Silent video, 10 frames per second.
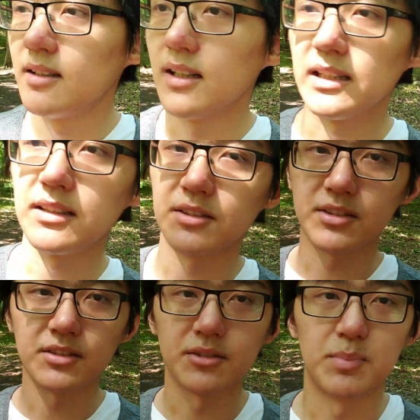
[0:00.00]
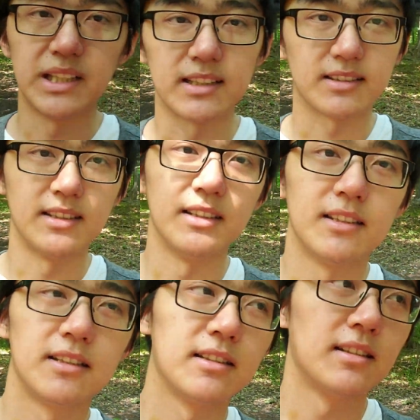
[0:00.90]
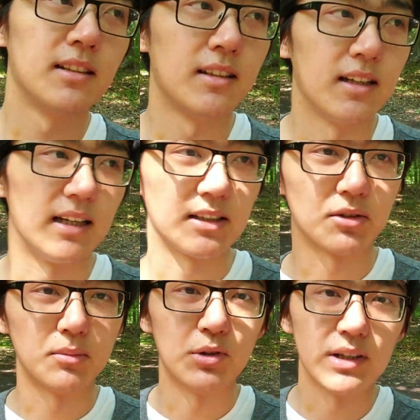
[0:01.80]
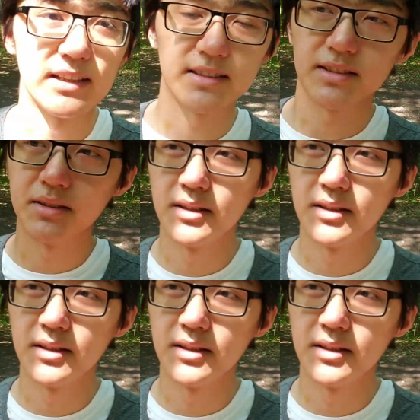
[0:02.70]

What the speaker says: And then there's also BSD and Chrome OS.